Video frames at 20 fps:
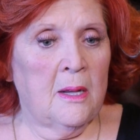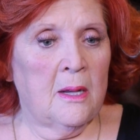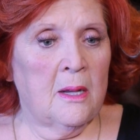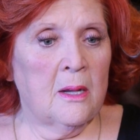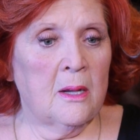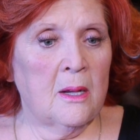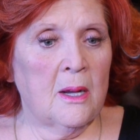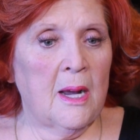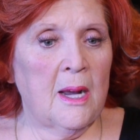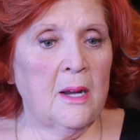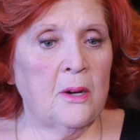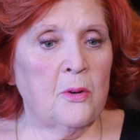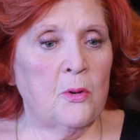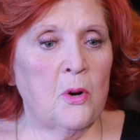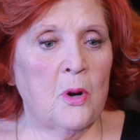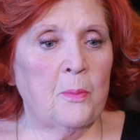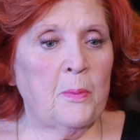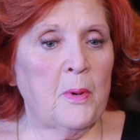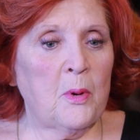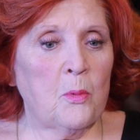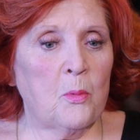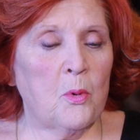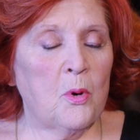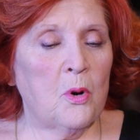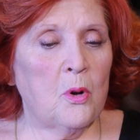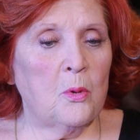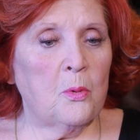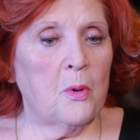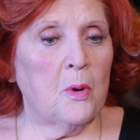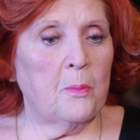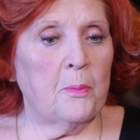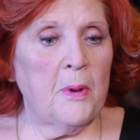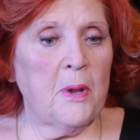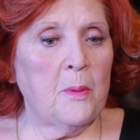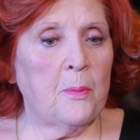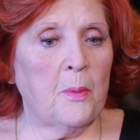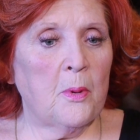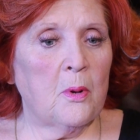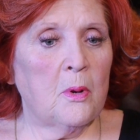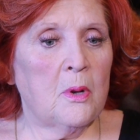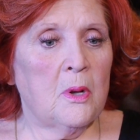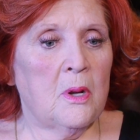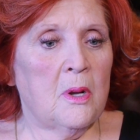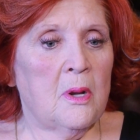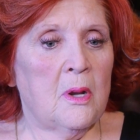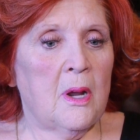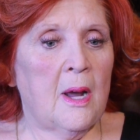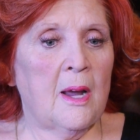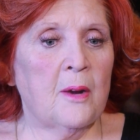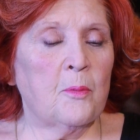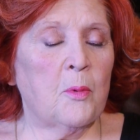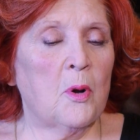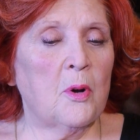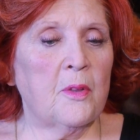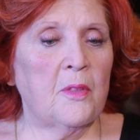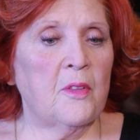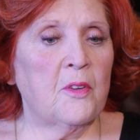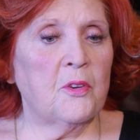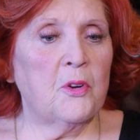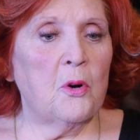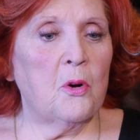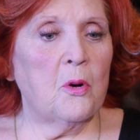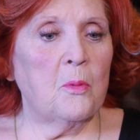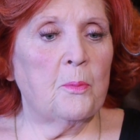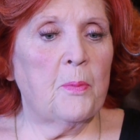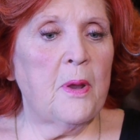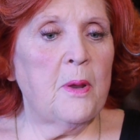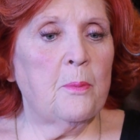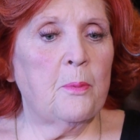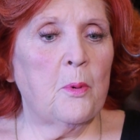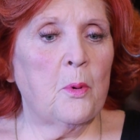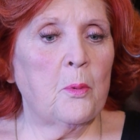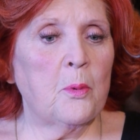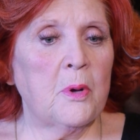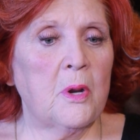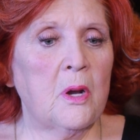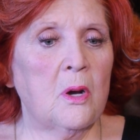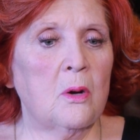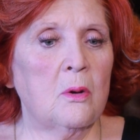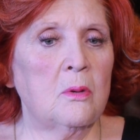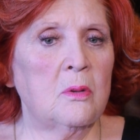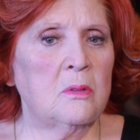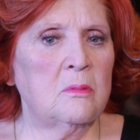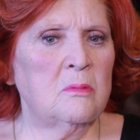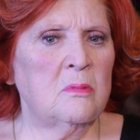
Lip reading: I grew up in a world where I'd walk in the door and people would go,